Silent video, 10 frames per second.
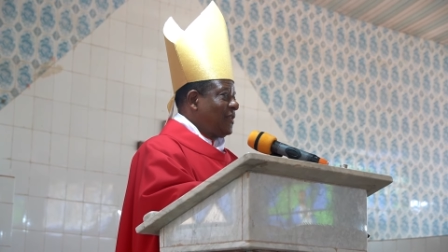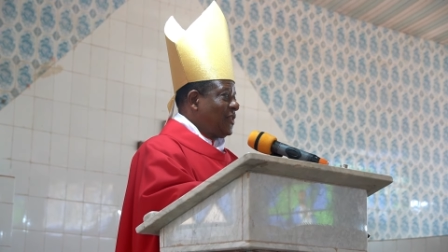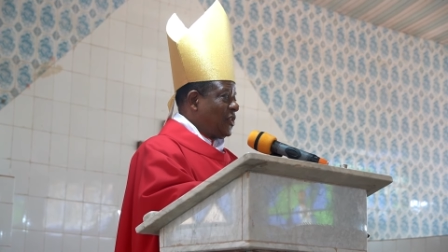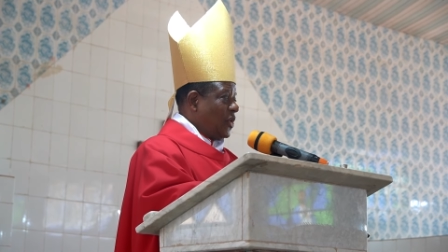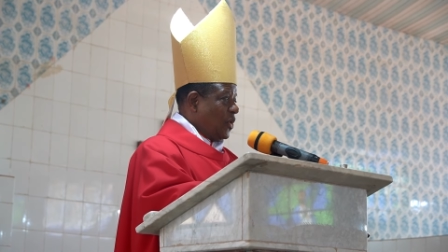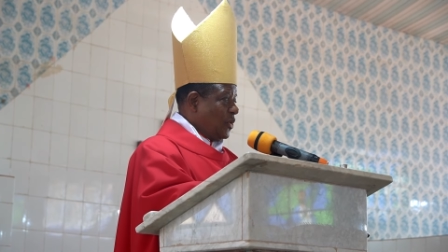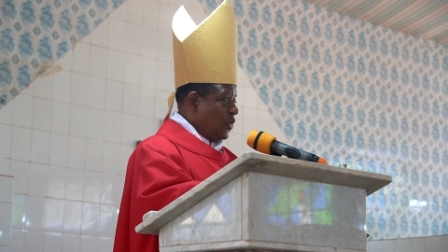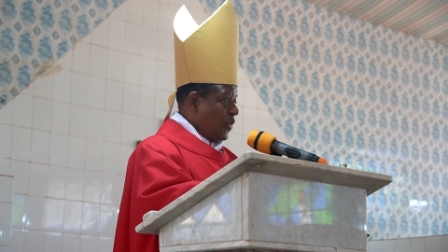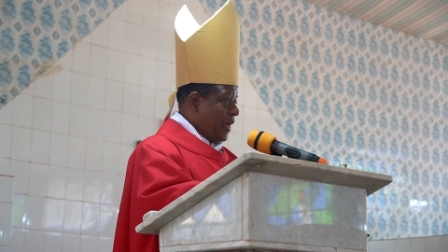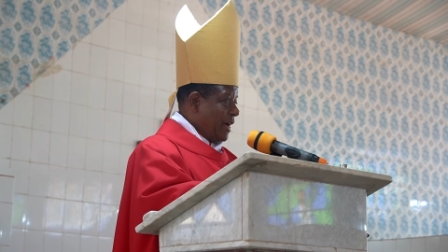So
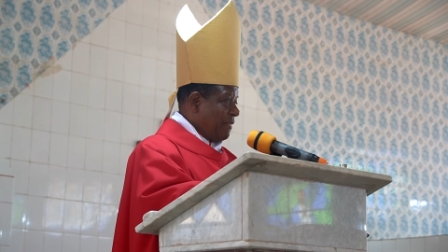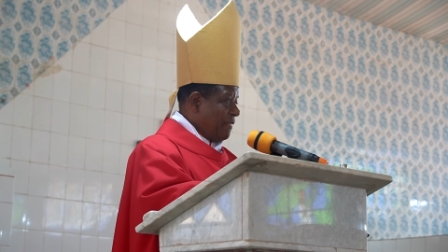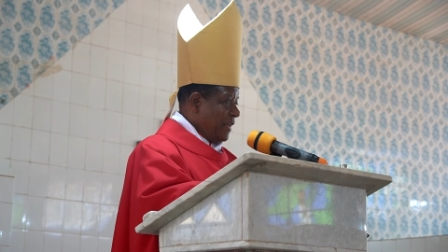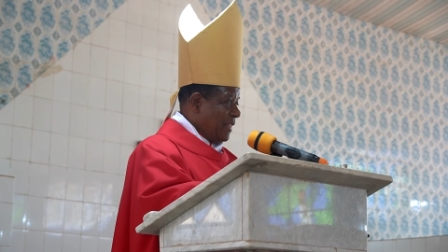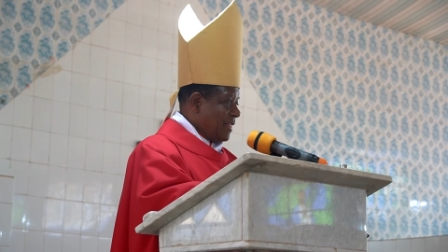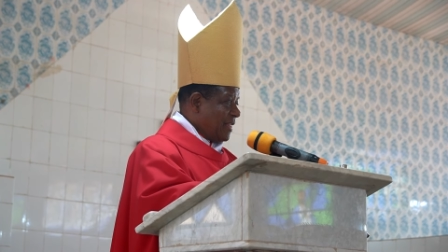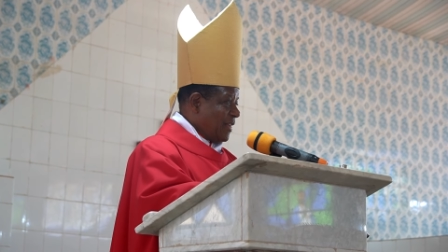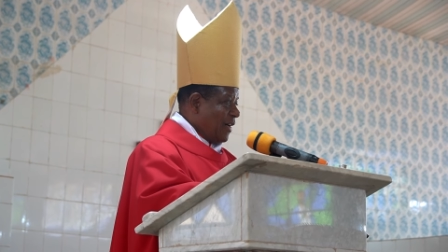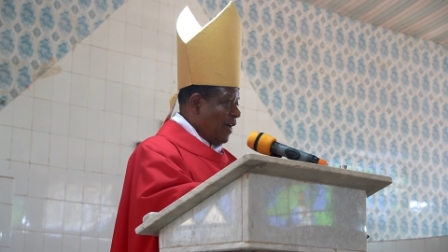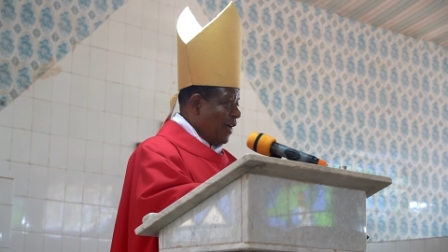do we have faith
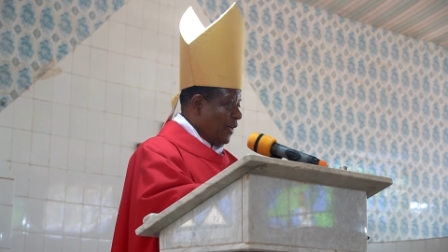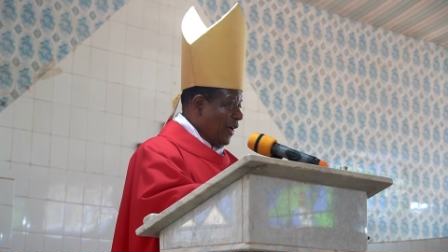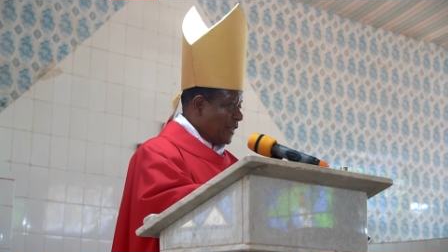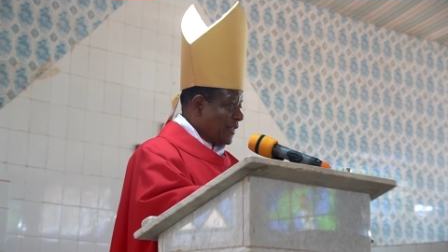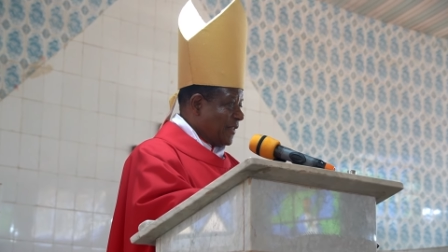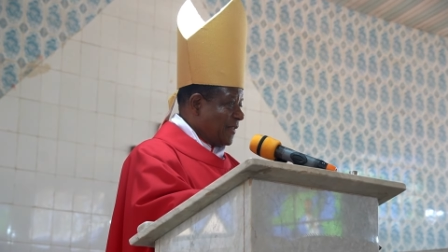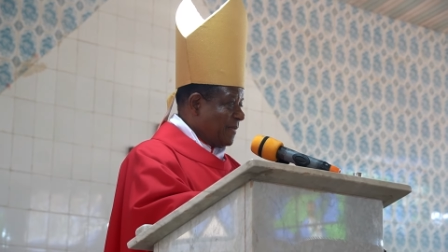or not?